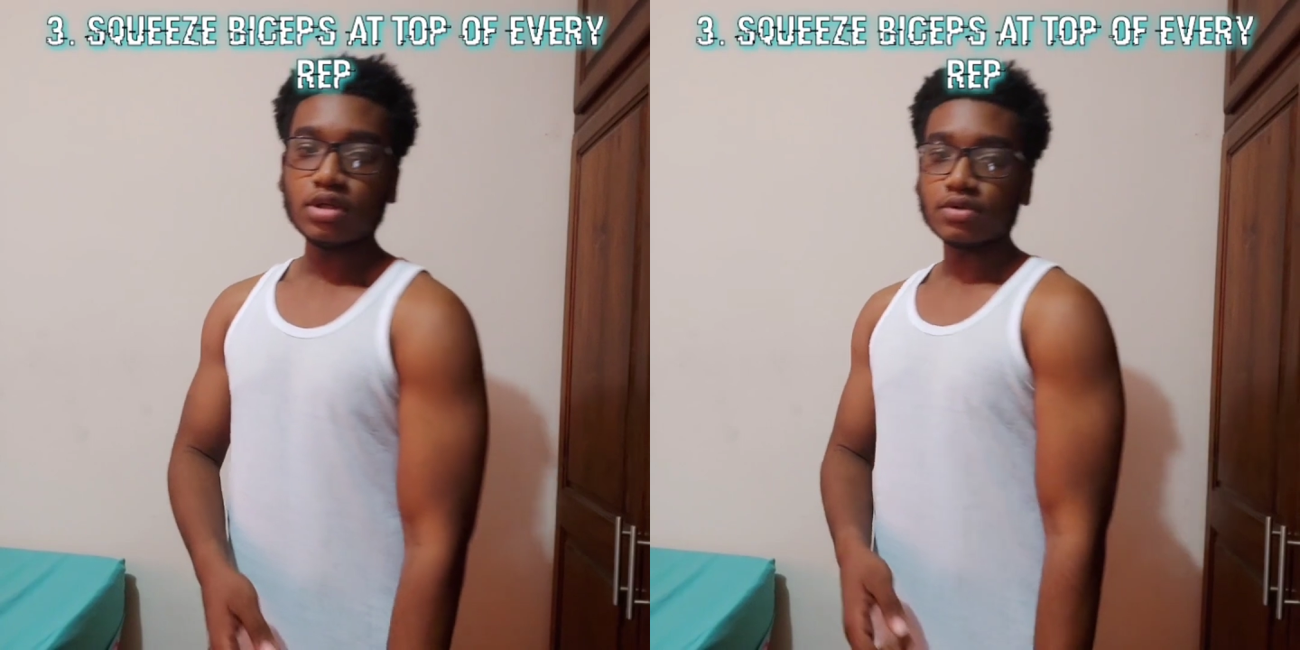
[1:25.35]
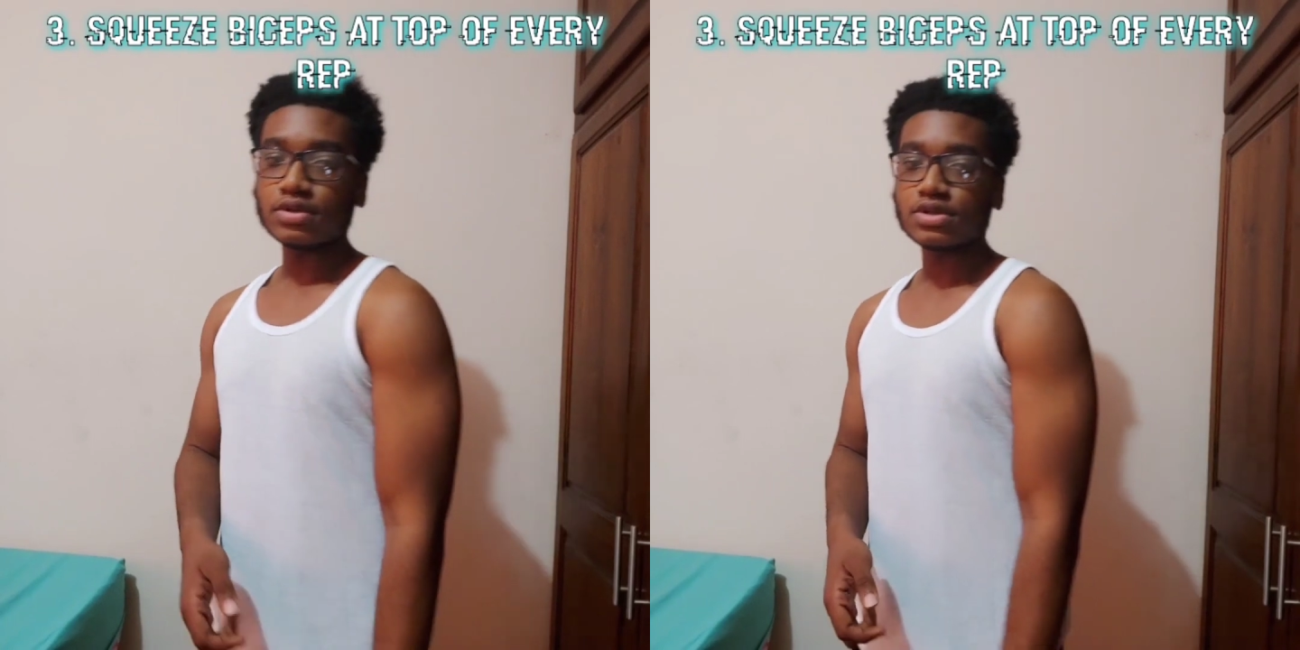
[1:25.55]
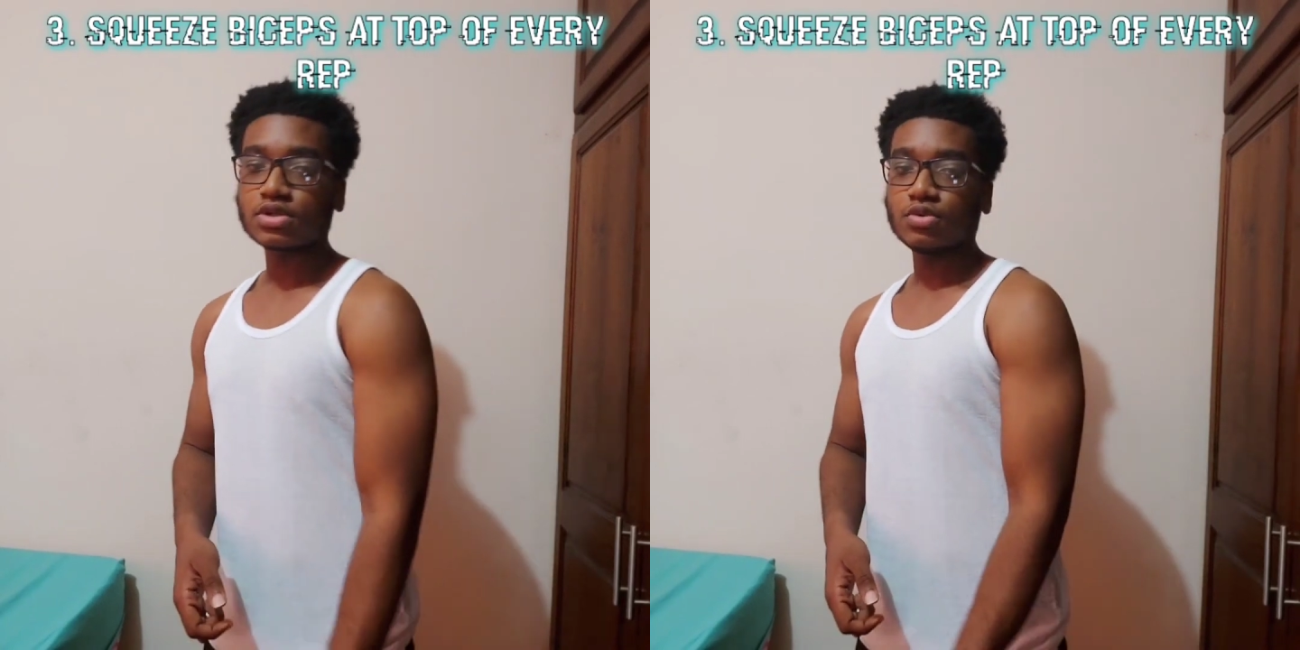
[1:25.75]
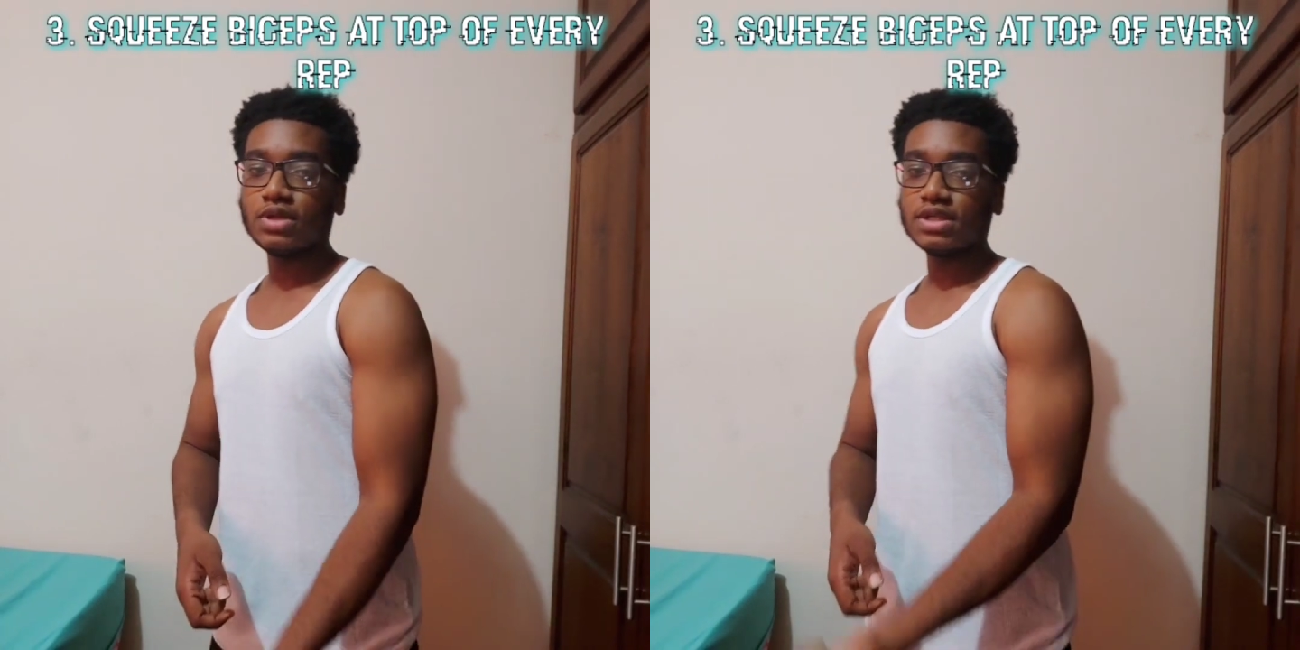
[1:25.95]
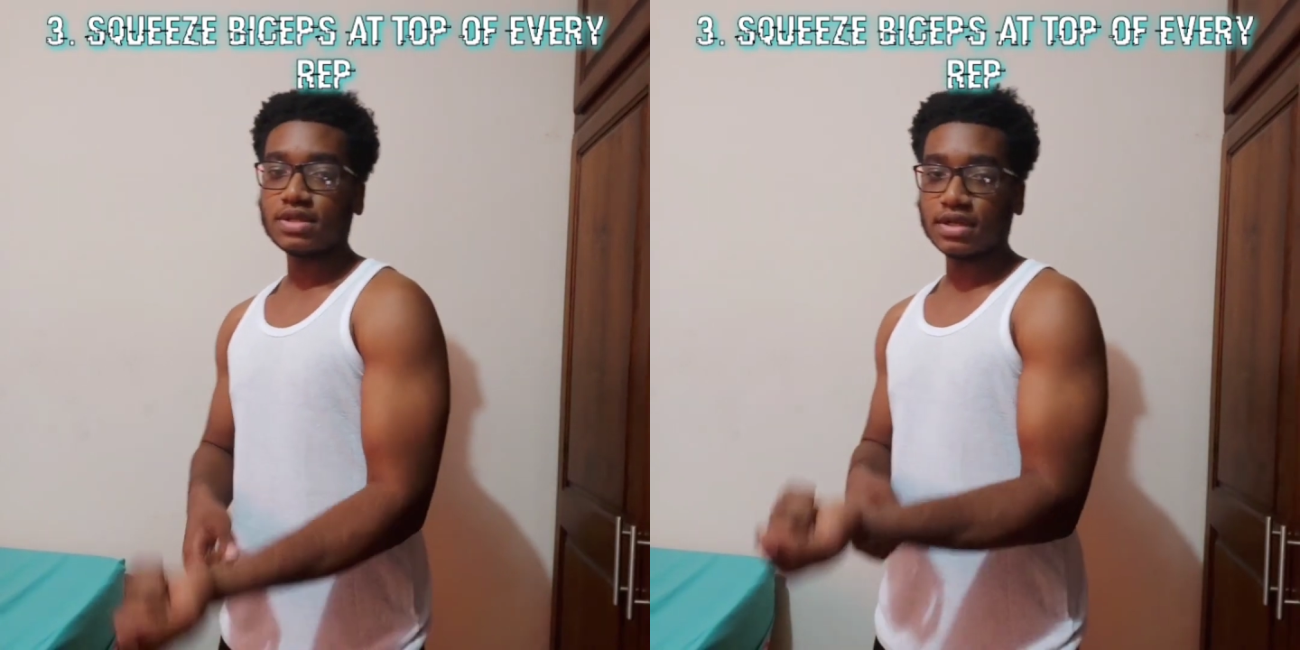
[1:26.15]
you want to
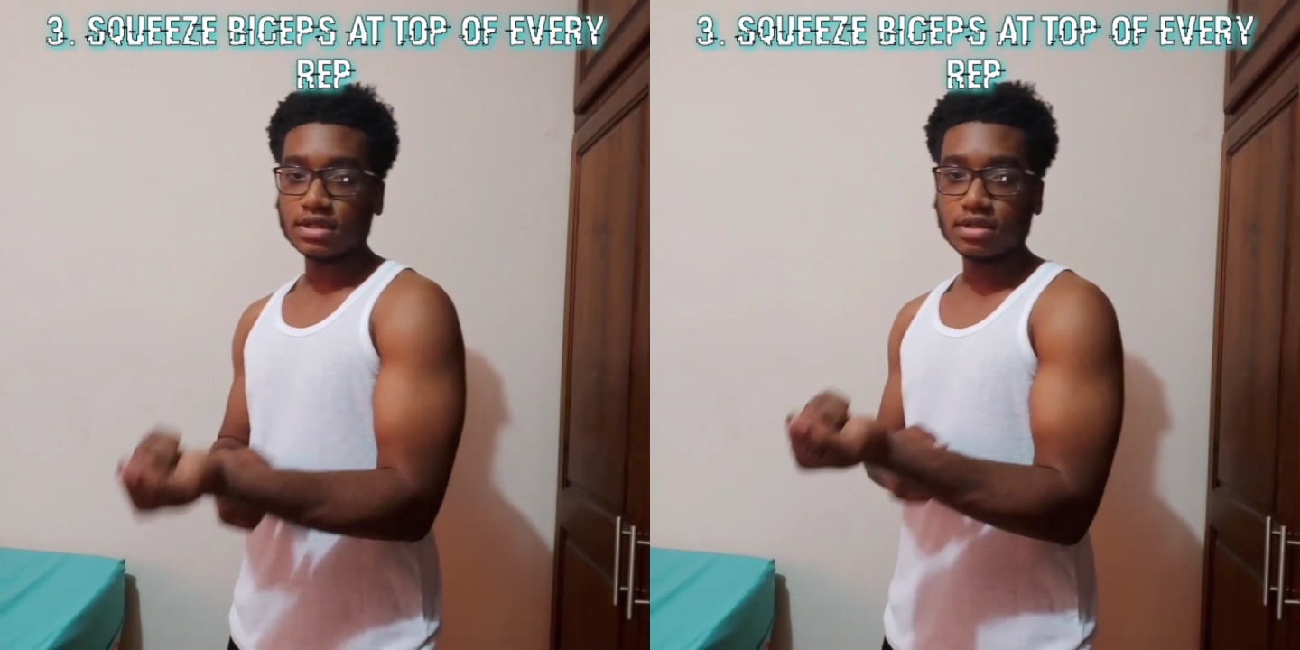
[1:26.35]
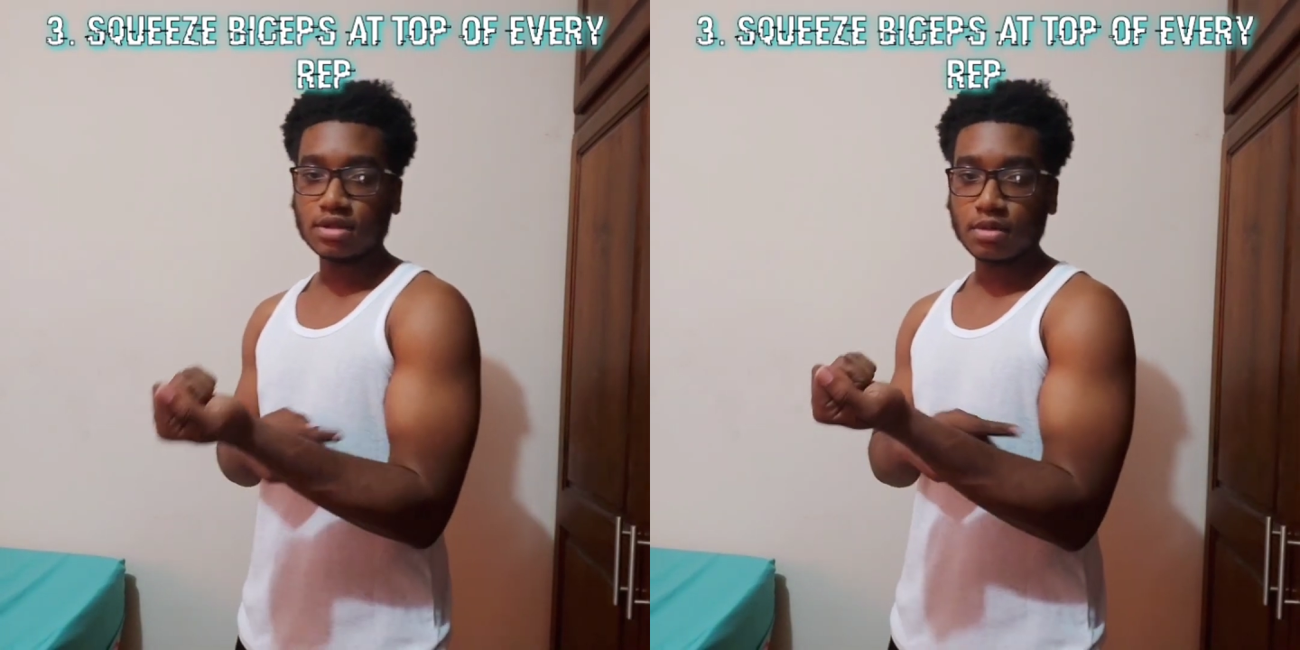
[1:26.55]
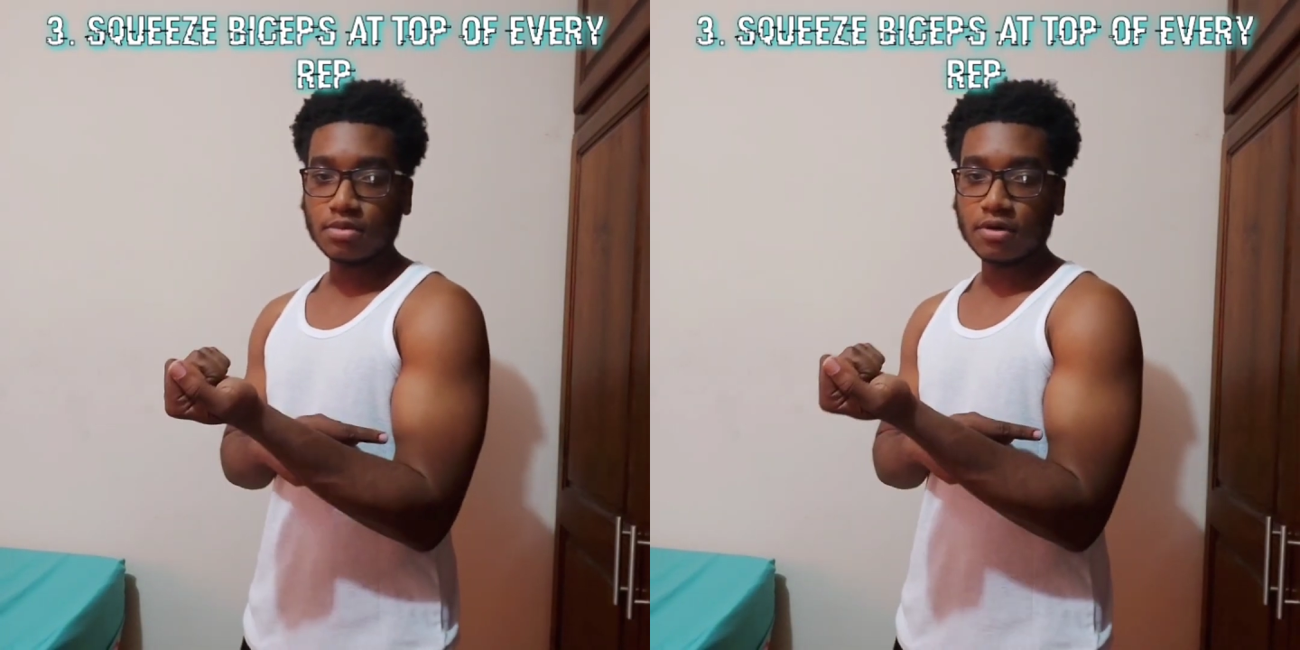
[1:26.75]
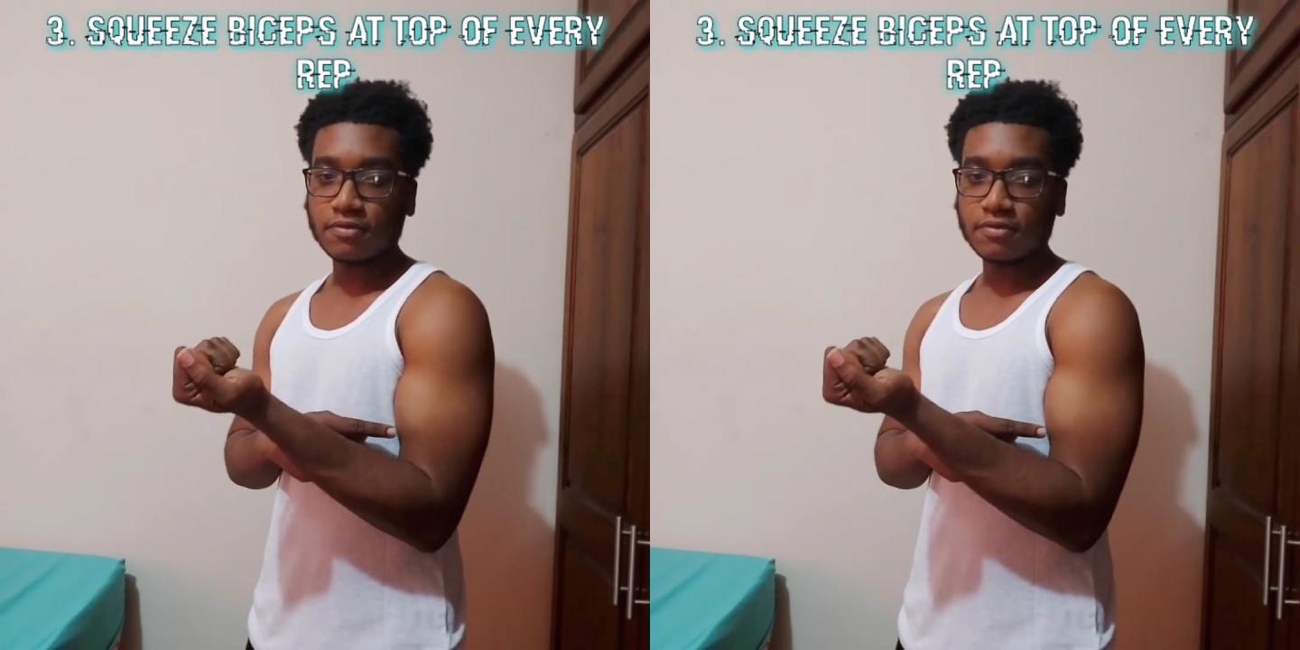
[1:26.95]
squeeze at the top